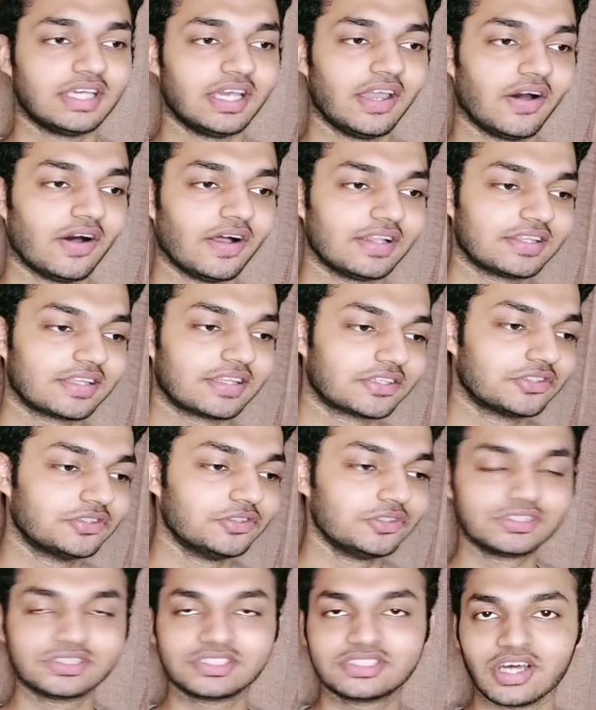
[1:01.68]
say all the
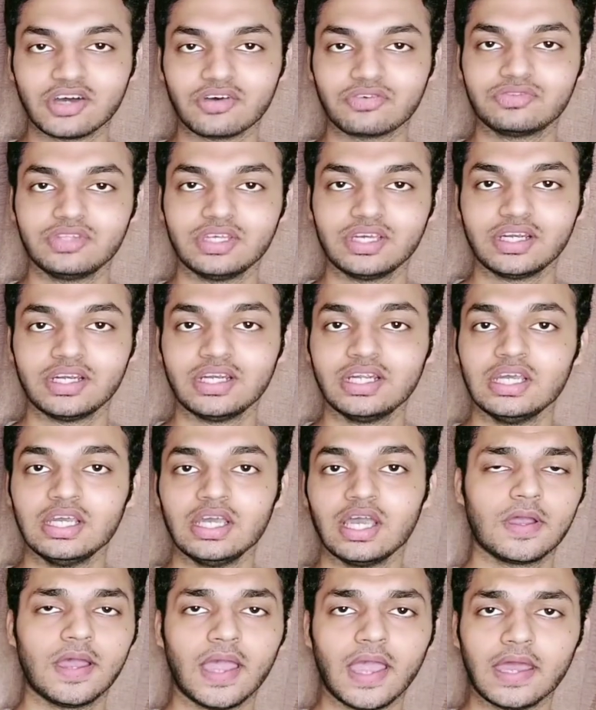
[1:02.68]
good stuff there,
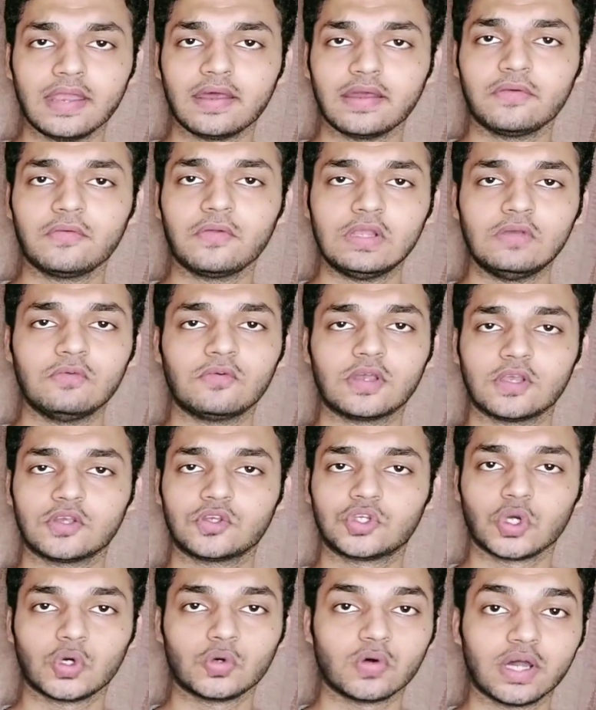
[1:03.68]
and I really want to
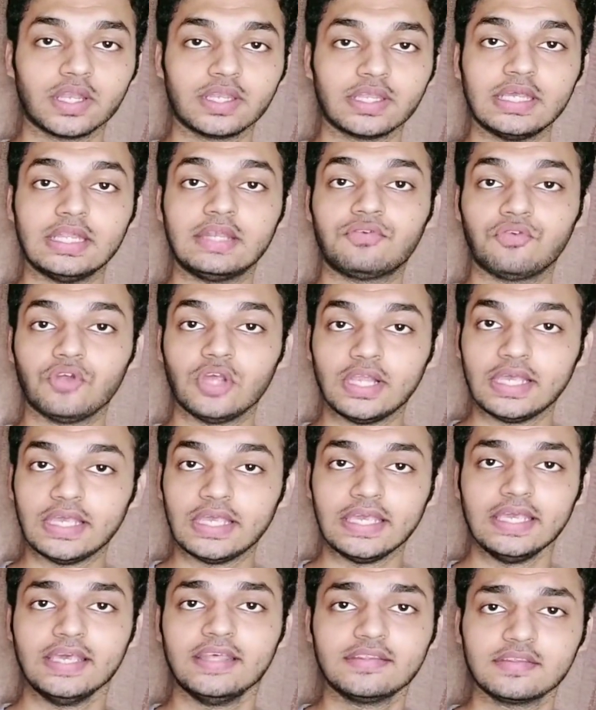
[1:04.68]
show what it really
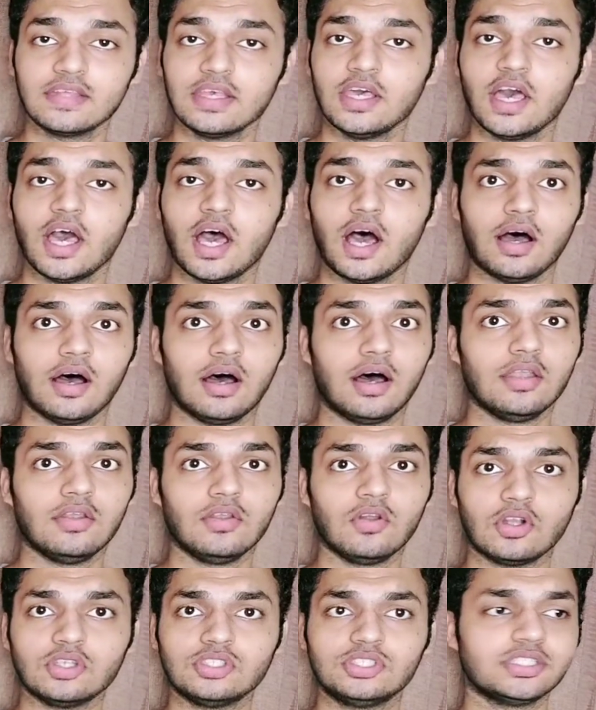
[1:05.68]
is,
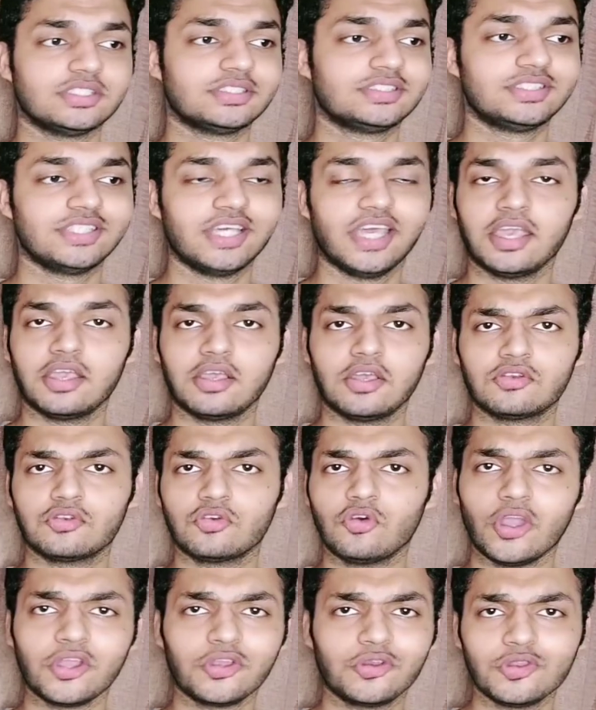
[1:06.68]
not just saying it
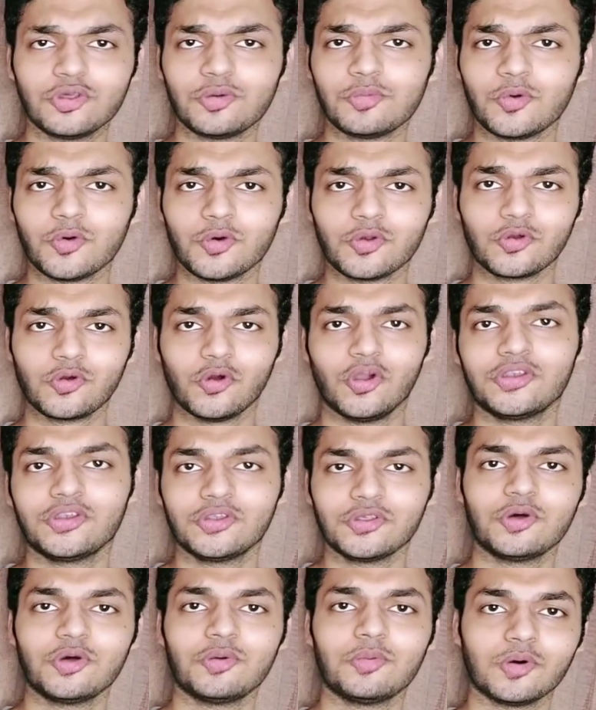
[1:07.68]
going to the
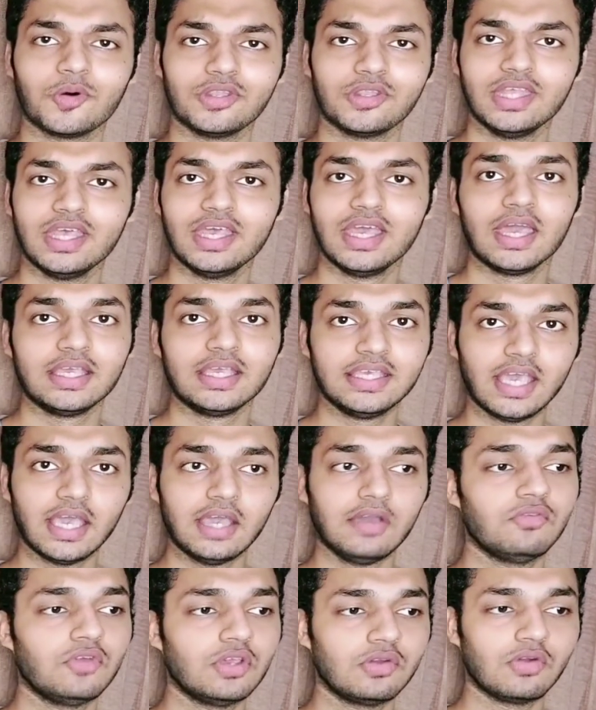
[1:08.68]
moon.
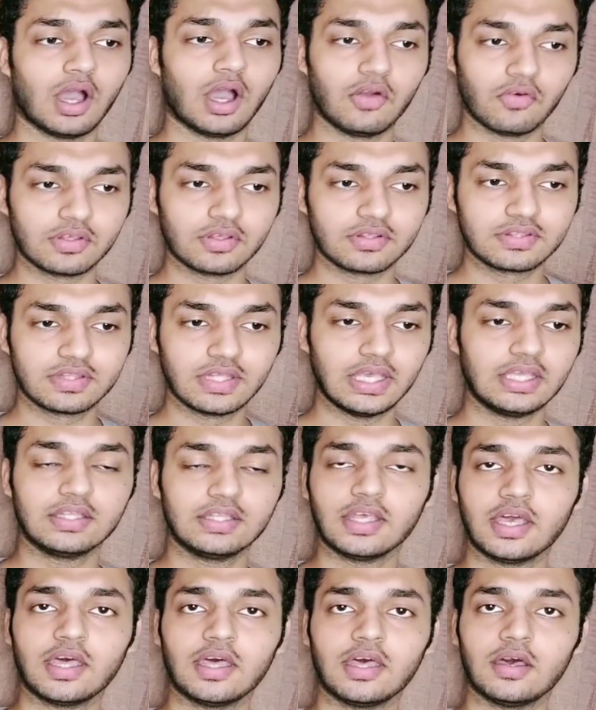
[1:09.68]
Yeah, I was saying
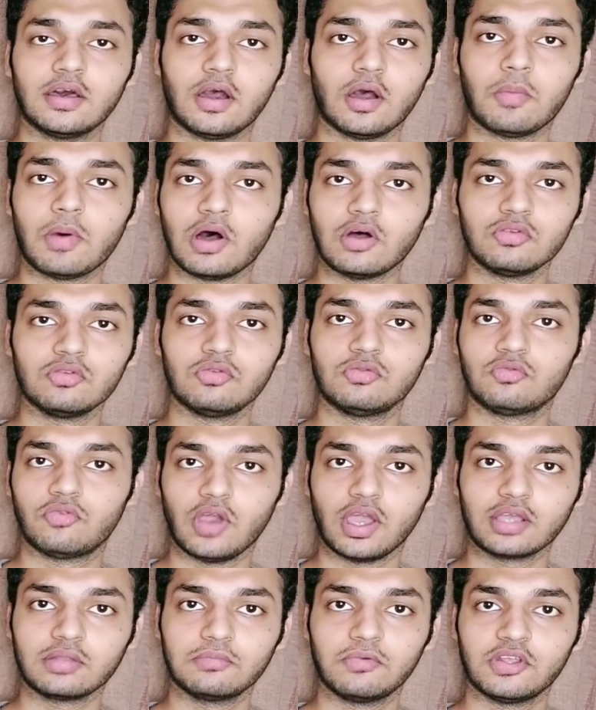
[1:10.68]
that about
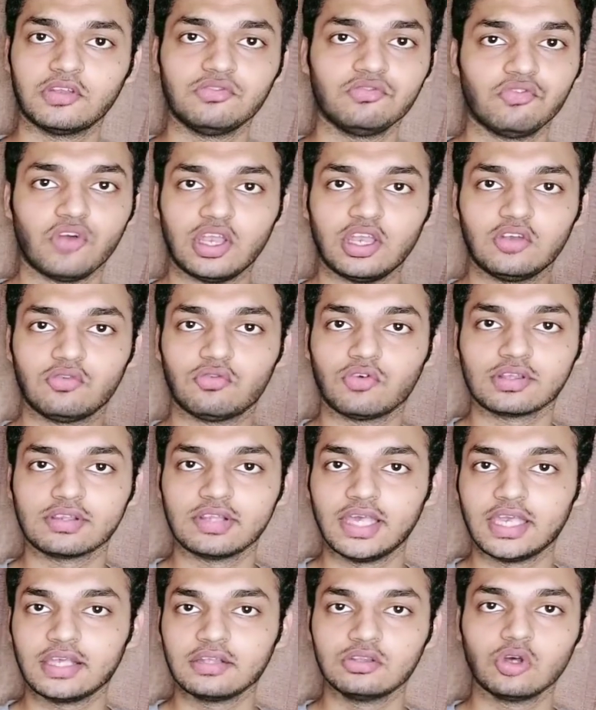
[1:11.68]
Feg when it was
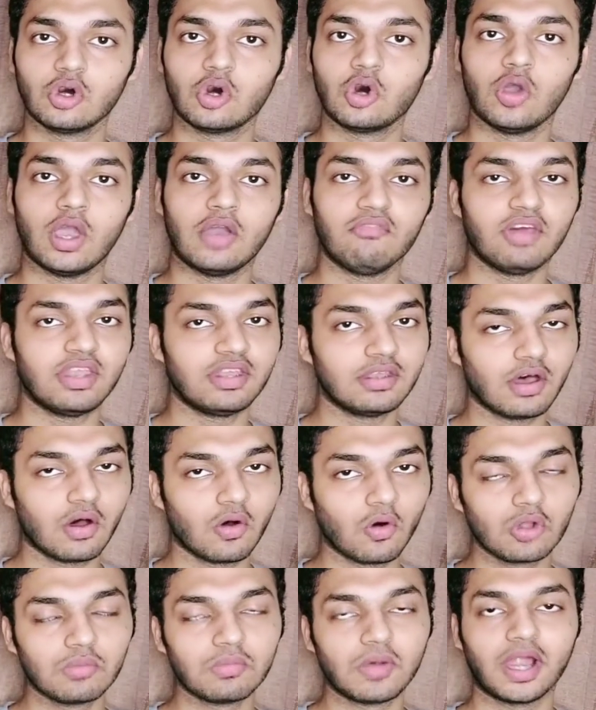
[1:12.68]
laying low and when the
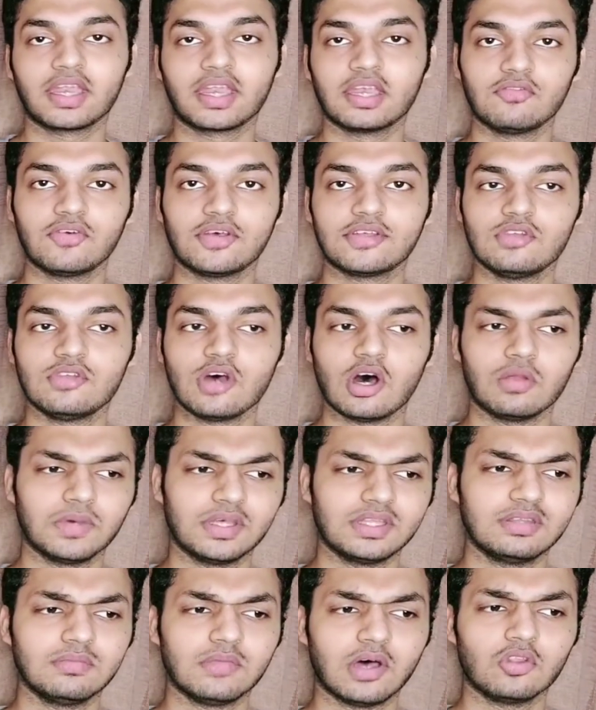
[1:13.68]
whole market was down,
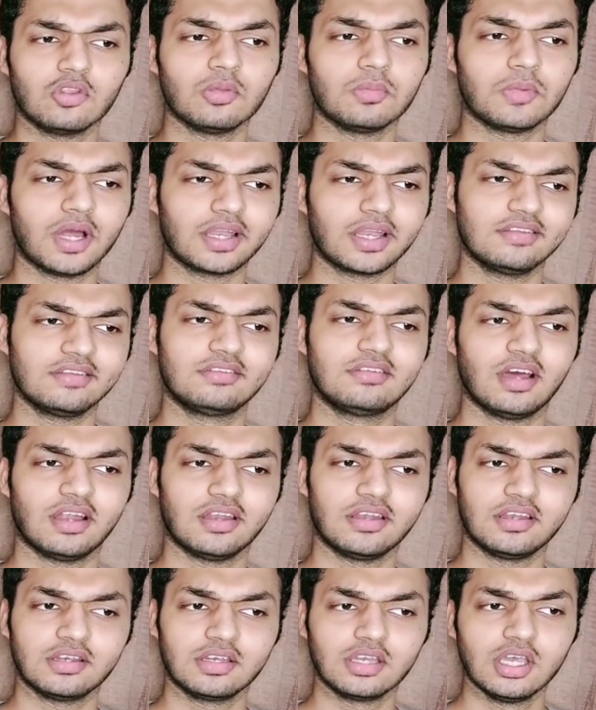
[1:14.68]
but now the market
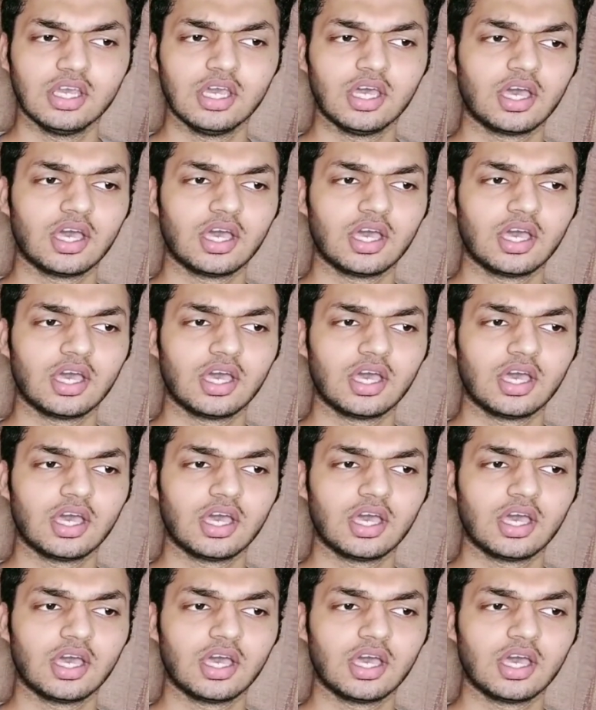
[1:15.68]
started